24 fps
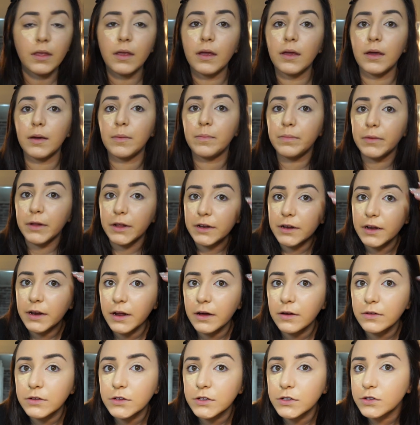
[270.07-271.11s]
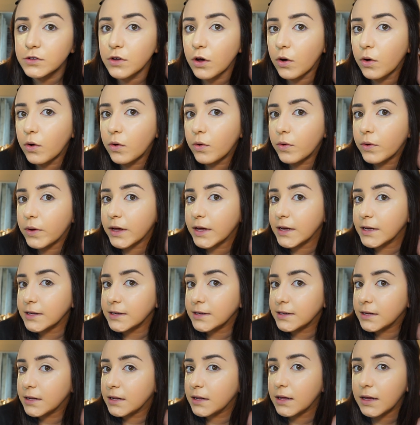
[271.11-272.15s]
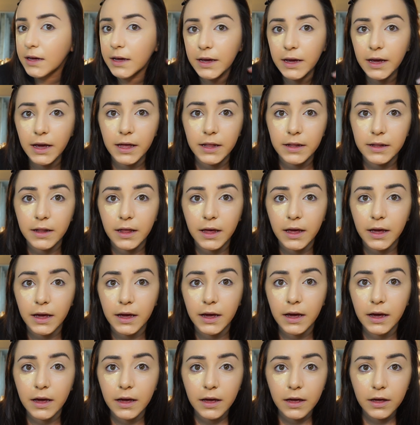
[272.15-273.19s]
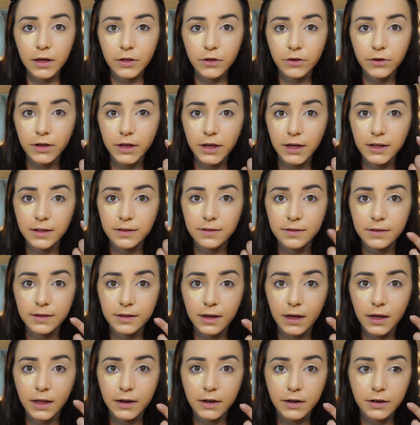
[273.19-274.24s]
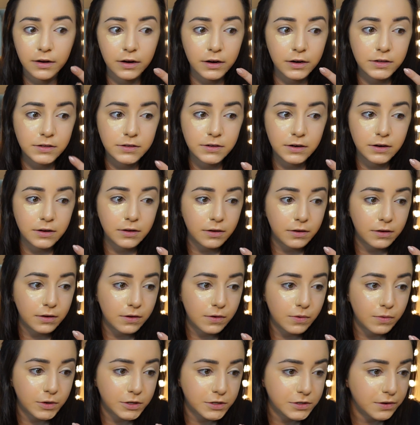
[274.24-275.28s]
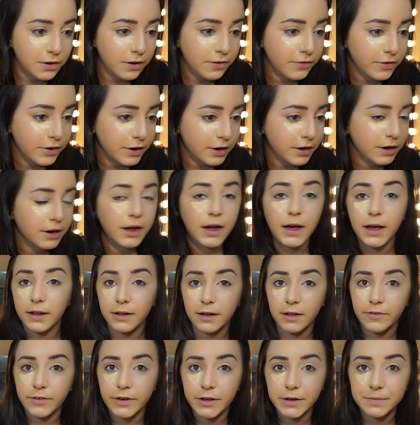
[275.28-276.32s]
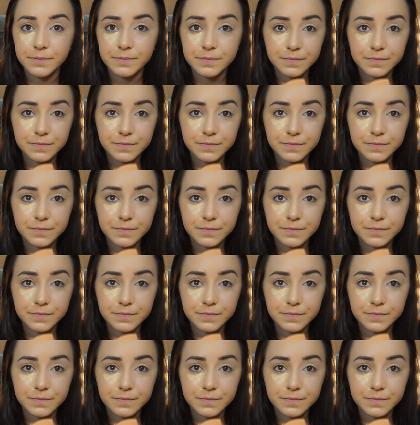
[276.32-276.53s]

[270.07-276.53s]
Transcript: It blended out so easily and like you can't see any dark circle whatsoever. I love it.